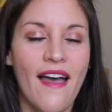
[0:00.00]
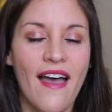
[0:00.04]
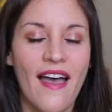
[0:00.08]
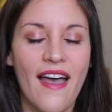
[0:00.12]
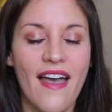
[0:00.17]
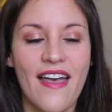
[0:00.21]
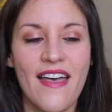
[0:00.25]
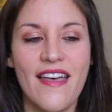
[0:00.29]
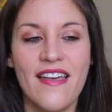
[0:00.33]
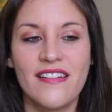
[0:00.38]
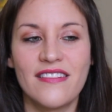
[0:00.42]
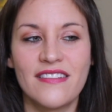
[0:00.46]

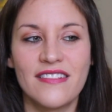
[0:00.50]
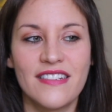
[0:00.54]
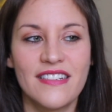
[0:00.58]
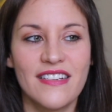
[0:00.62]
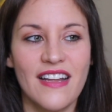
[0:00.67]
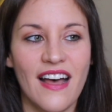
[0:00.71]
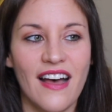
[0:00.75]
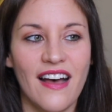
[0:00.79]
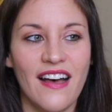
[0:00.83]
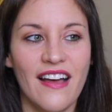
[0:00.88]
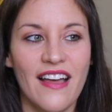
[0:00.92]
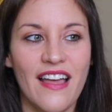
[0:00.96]
And
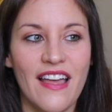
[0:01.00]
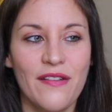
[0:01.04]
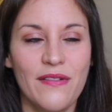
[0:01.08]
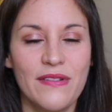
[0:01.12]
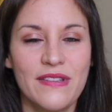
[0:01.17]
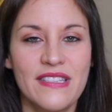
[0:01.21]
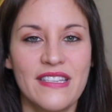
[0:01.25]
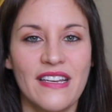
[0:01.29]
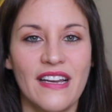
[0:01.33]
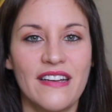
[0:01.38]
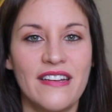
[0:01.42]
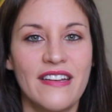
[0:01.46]
it
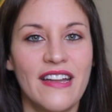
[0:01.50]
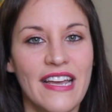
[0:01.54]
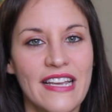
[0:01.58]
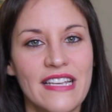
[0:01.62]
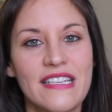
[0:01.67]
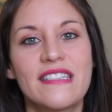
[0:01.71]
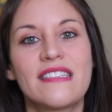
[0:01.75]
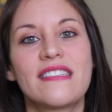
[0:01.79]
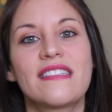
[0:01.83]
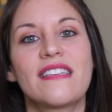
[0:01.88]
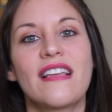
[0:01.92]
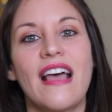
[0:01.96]
was a
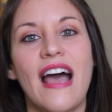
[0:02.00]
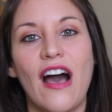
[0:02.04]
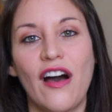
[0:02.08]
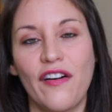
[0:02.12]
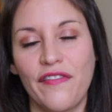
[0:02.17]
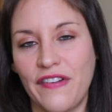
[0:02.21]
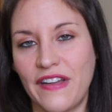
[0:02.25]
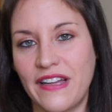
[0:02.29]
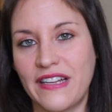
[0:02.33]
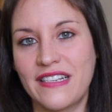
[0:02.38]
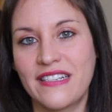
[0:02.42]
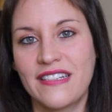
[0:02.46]
nice
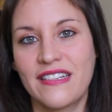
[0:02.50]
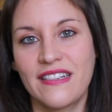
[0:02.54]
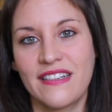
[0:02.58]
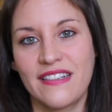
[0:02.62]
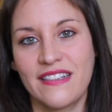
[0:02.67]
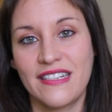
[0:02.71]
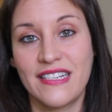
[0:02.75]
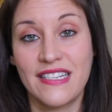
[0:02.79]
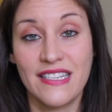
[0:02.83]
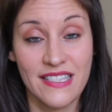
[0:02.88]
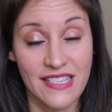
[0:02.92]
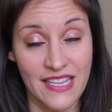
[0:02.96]
outfit
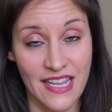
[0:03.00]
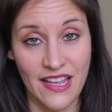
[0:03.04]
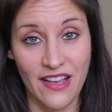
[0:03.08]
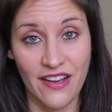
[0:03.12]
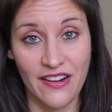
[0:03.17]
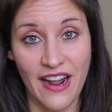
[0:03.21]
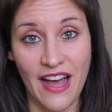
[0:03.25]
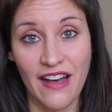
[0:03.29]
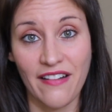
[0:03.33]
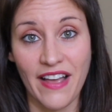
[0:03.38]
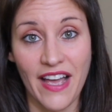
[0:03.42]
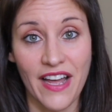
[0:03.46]
to see
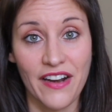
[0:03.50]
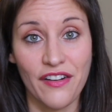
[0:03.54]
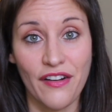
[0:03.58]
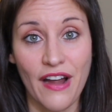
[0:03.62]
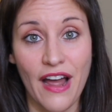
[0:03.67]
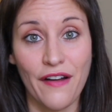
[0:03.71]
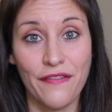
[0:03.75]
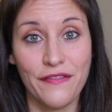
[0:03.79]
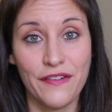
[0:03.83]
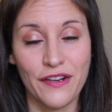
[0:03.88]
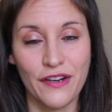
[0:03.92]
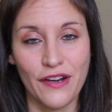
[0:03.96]
on Outlander
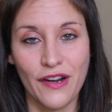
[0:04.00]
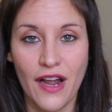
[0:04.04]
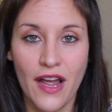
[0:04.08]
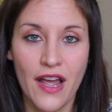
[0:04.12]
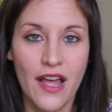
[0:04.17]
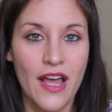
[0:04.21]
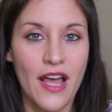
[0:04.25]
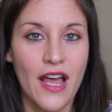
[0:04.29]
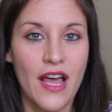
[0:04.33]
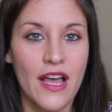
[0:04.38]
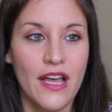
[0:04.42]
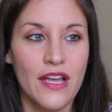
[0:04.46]
after
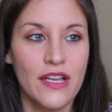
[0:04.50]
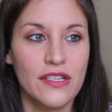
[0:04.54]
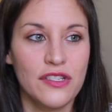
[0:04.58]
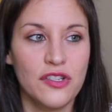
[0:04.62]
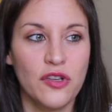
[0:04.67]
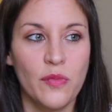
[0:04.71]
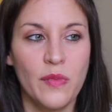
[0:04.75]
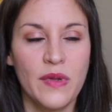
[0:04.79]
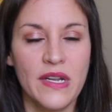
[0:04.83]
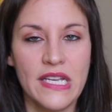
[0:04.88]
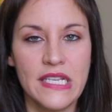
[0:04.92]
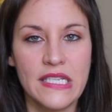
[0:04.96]

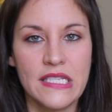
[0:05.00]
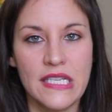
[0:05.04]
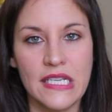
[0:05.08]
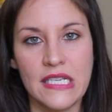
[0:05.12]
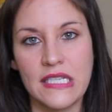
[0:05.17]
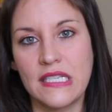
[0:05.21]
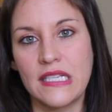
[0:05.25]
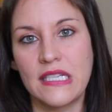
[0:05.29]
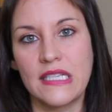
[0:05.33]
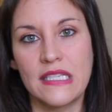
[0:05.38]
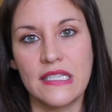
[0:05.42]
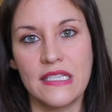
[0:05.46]
so many
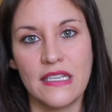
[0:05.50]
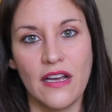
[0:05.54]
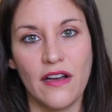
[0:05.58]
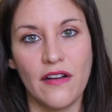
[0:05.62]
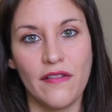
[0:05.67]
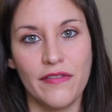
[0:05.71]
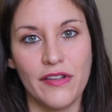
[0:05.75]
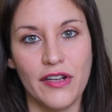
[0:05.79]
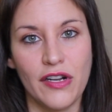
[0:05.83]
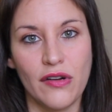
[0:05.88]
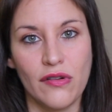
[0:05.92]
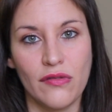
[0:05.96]
seasons
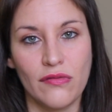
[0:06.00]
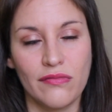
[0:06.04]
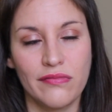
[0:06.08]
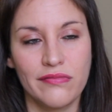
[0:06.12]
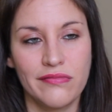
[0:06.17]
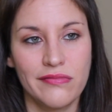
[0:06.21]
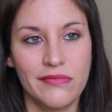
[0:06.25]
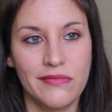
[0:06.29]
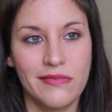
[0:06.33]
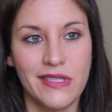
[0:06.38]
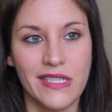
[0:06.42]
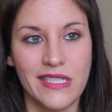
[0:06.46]
of,
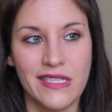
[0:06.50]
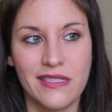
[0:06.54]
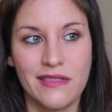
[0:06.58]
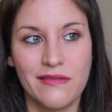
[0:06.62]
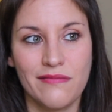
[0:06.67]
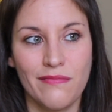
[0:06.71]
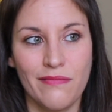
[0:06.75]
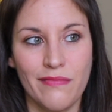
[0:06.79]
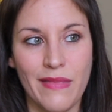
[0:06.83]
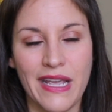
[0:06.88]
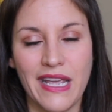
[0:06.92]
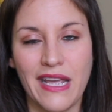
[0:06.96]

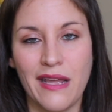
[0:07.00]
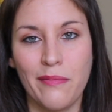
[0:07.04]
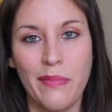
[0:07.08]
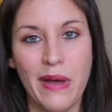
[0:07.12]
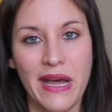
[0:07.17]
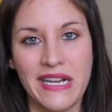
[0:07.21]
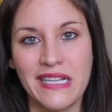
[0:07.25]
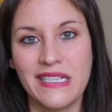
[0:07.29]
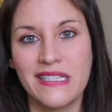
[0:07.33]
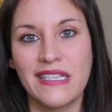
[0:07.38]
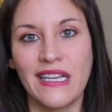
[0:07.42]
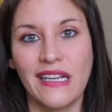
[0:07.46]
just making
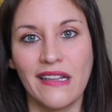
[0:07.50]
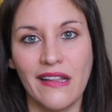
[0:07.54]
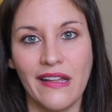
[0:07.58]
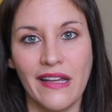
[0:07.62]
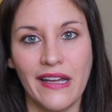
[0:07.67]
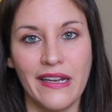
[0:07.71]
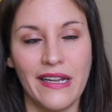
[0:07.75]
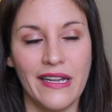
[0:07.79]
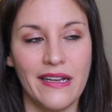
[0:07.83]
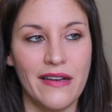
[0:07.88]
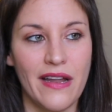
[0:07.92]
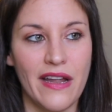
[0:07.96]

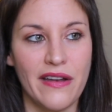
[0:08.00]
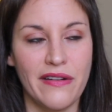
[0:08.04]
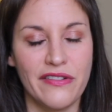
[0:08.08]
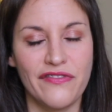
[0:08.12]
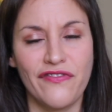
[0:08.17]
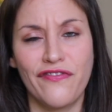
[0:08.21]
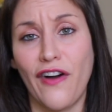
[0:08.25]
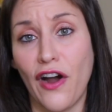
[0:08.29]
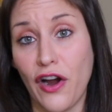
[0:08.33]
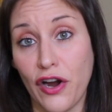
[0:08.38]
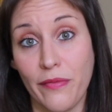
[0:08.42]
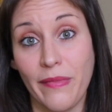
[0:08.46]
penicillin and
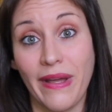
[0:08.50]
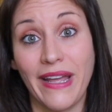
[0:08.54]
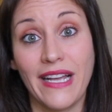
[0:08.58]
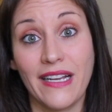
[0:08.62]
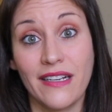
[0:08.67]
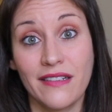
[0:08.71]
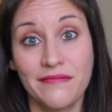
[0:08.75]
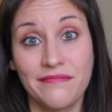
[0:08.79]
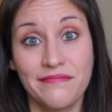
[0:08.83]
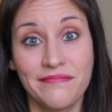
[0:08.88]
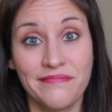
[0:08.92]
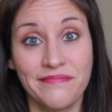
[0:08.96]

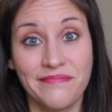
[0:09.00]
farming.